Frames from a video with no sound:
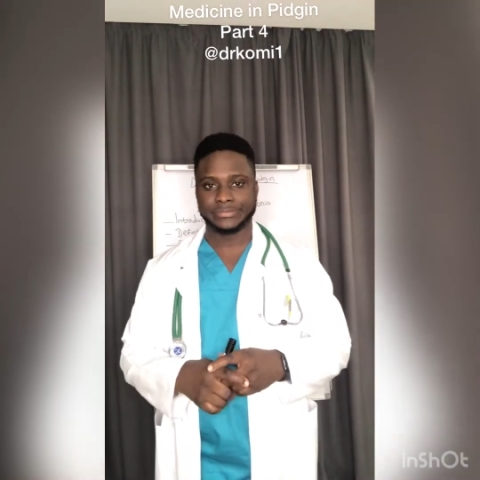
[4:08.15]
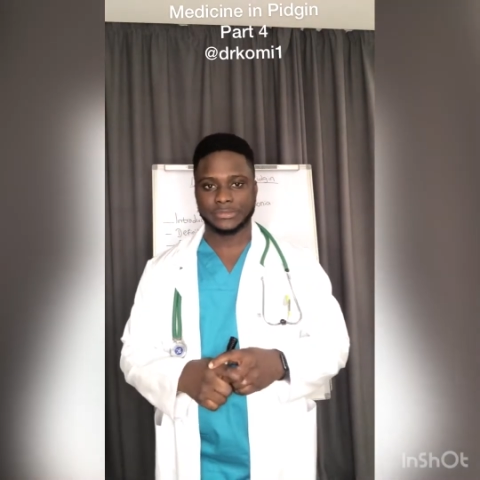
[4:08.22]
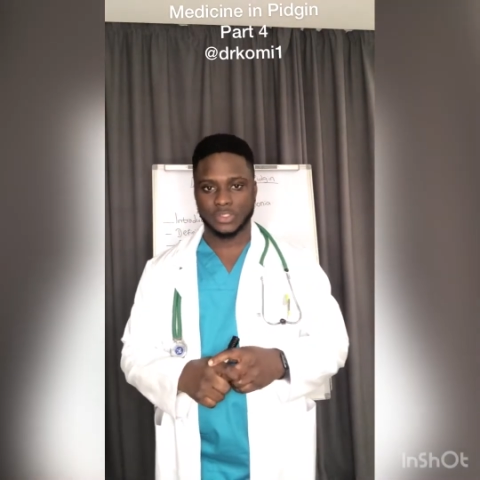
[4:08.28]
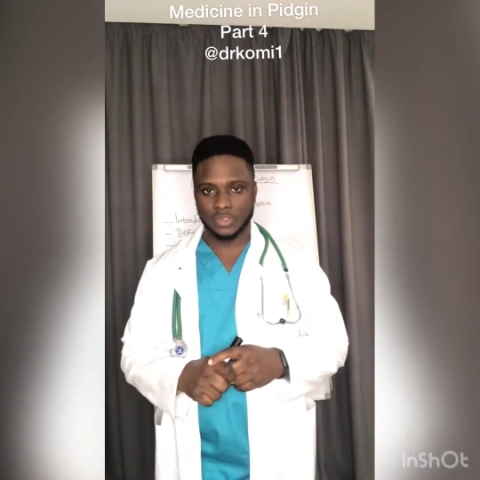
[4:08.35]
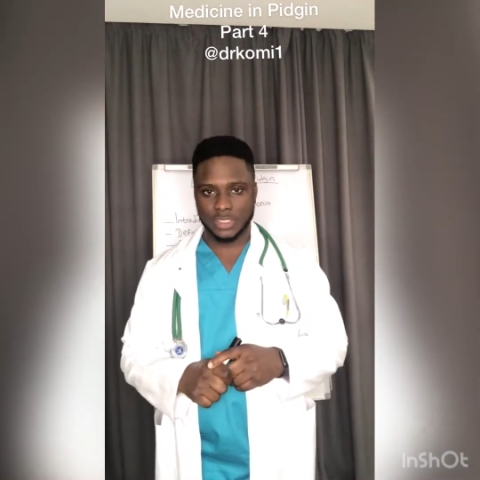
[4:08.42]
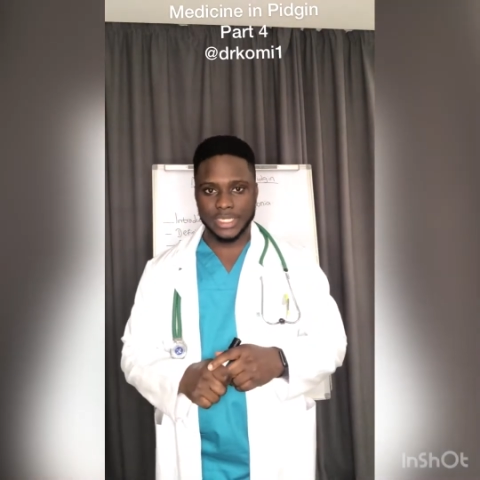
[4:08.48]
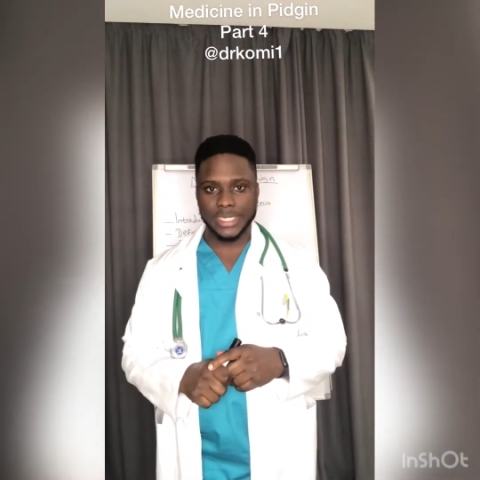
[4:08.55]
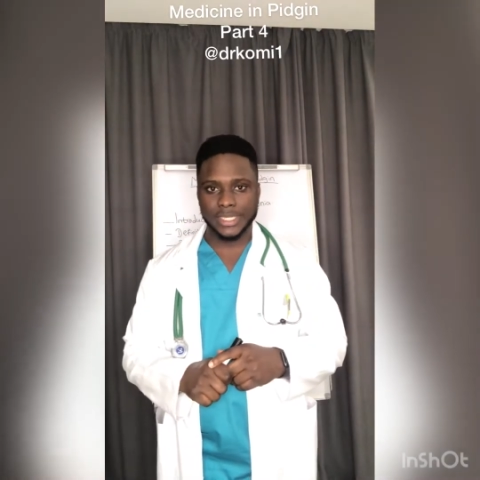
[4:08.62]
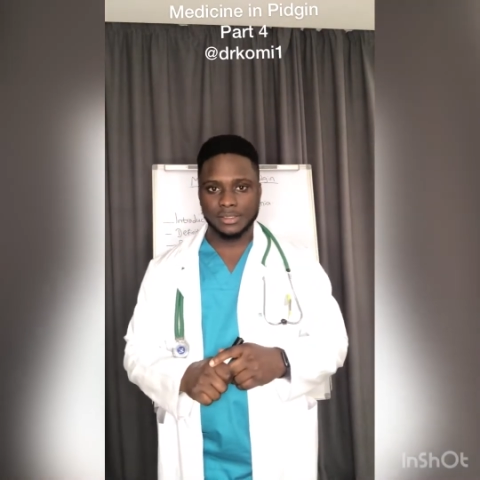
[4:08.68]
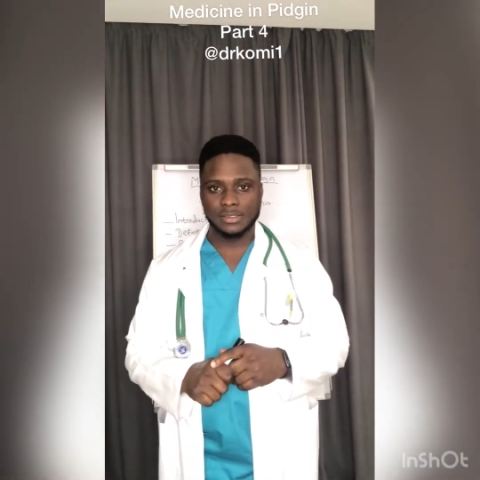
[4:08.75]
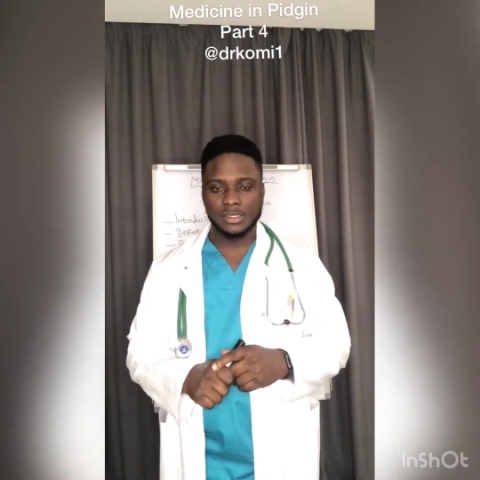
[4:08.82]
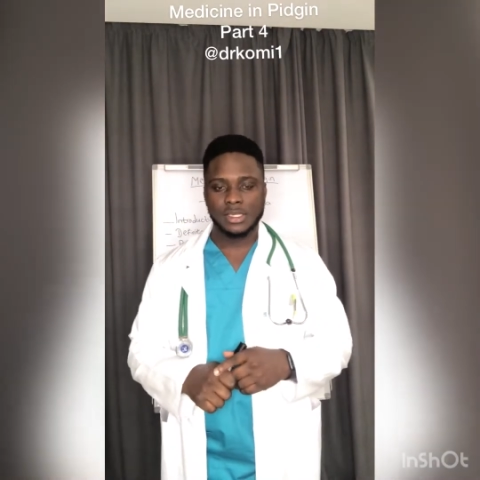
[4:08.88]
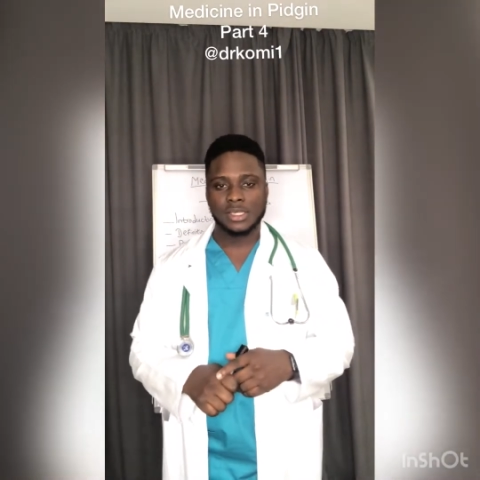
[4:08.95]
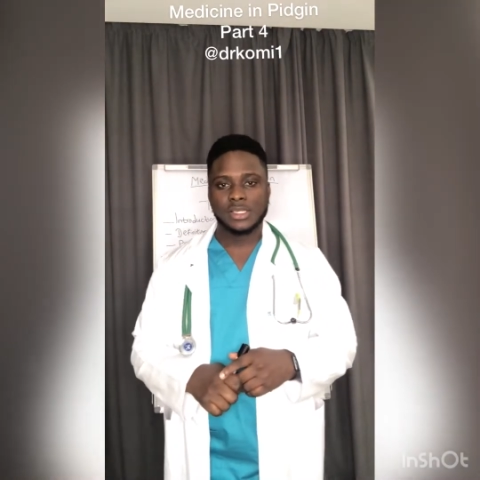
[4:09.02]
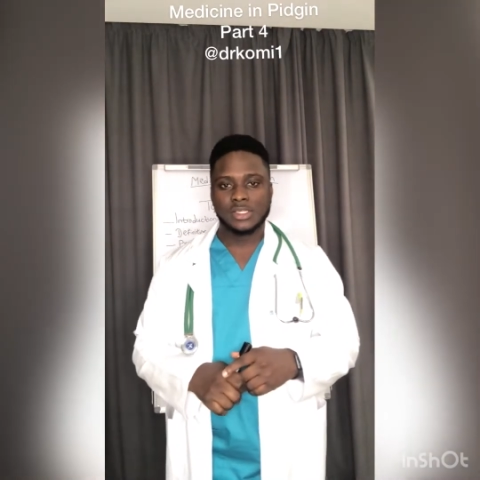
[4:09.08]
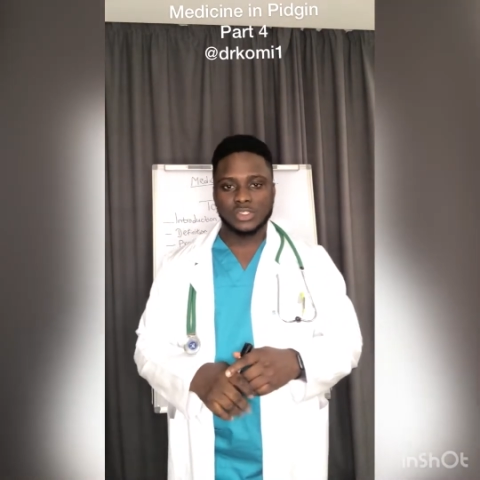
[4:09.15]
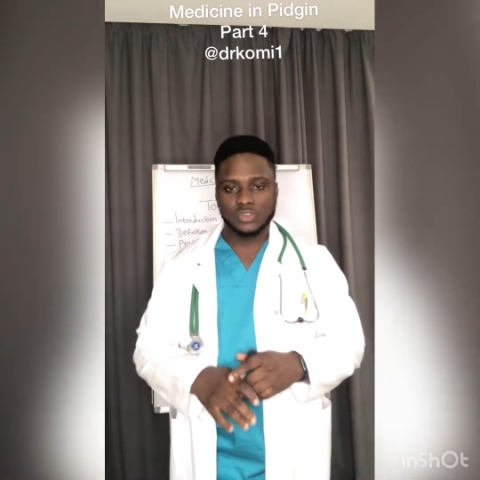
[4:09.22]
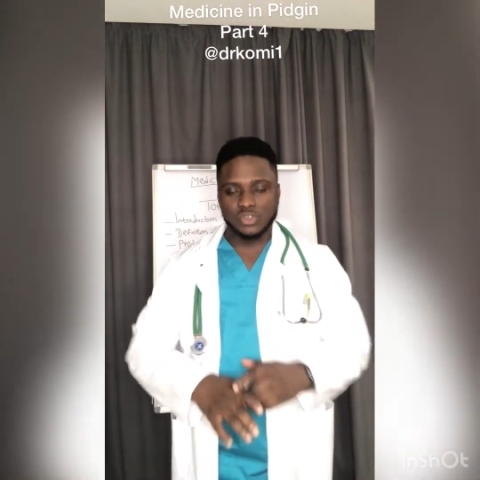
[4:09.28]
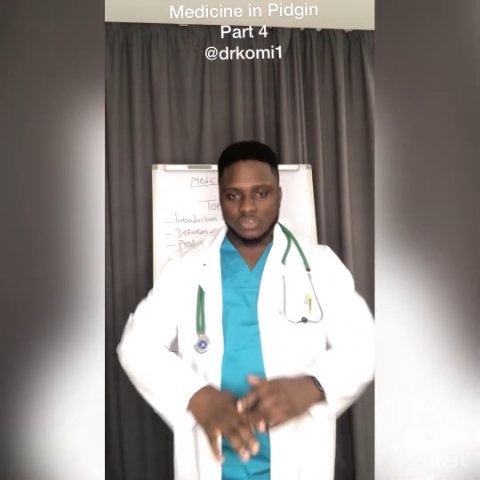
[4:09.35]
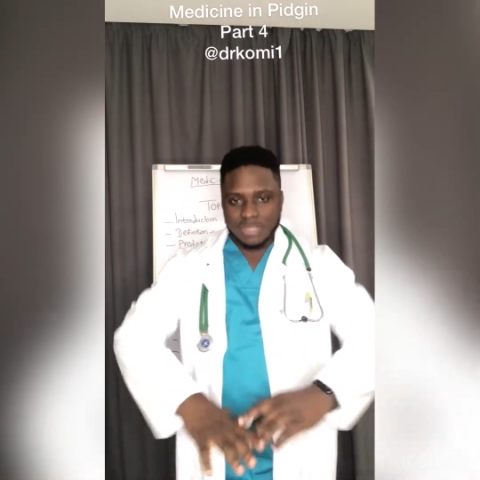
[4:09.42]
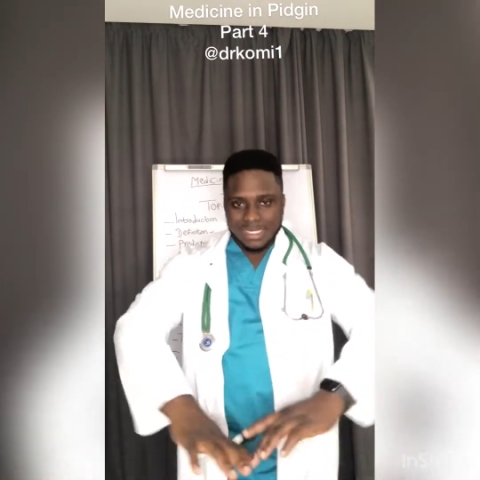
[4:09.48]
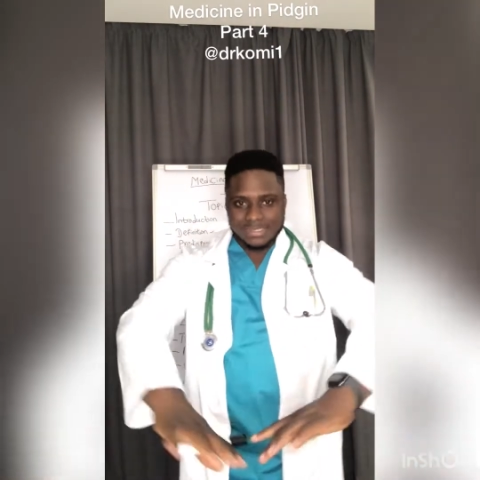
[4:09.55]
Okay,
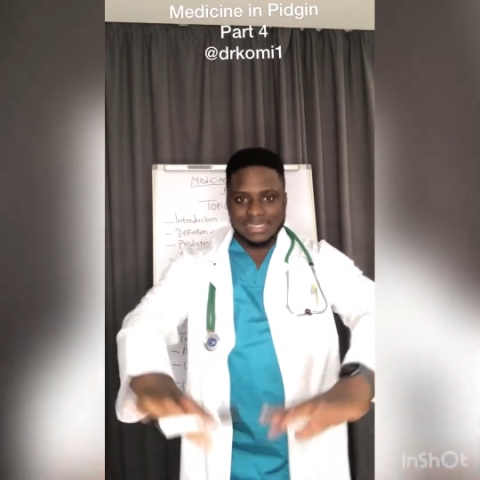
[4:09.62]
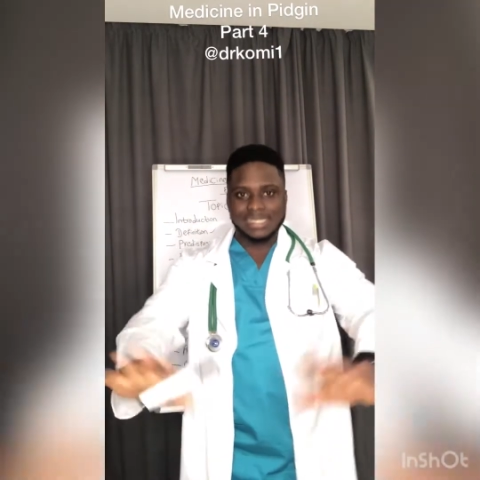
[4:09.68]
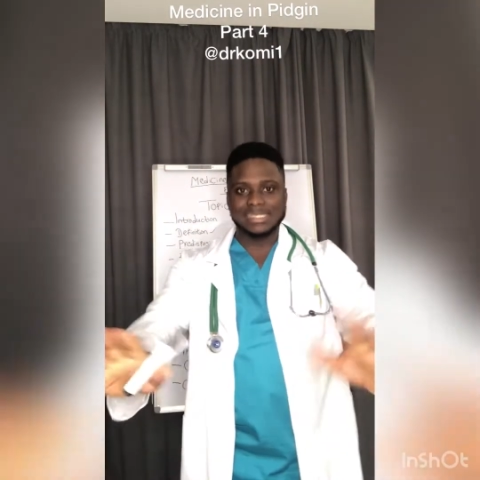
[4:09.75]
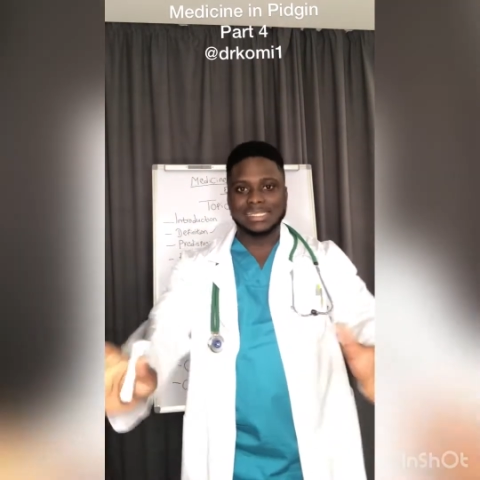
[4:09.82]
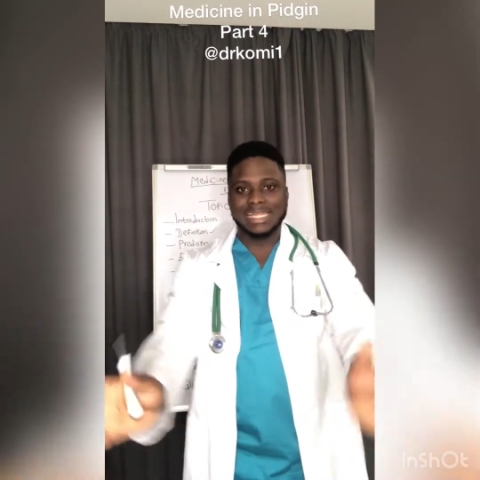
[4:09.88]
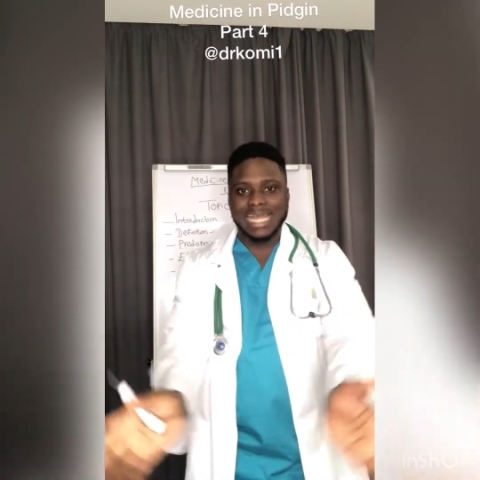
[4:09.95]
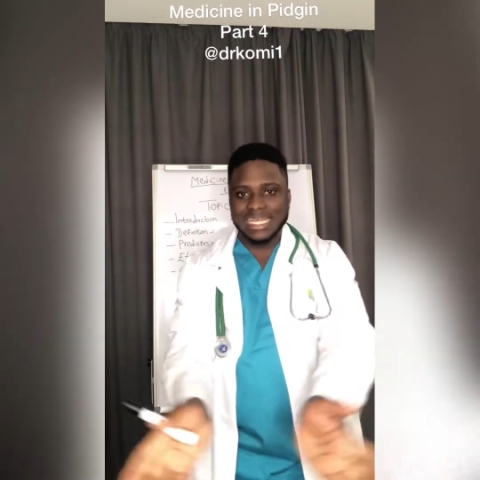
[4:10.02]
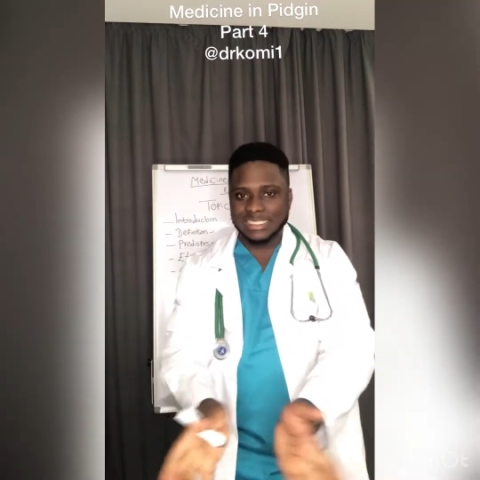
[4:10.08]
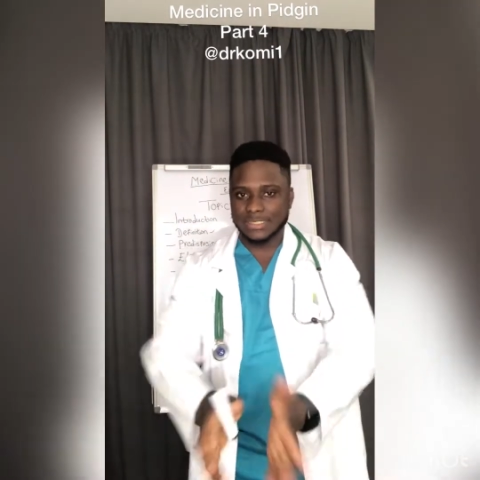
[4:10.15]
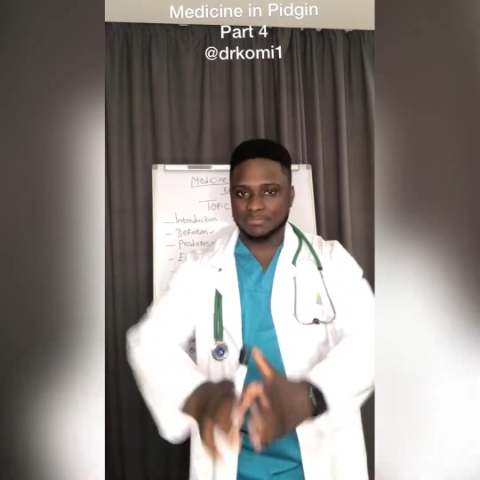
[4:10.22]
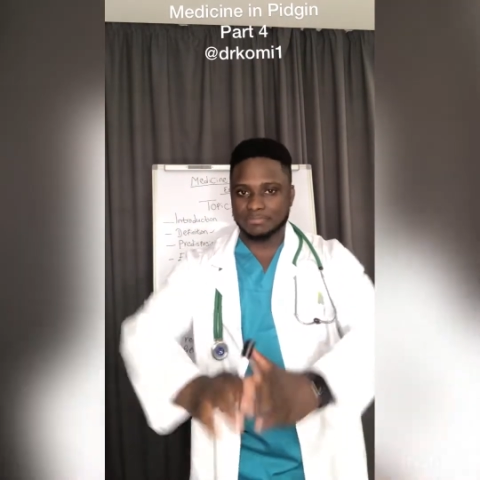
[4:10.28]
those are the last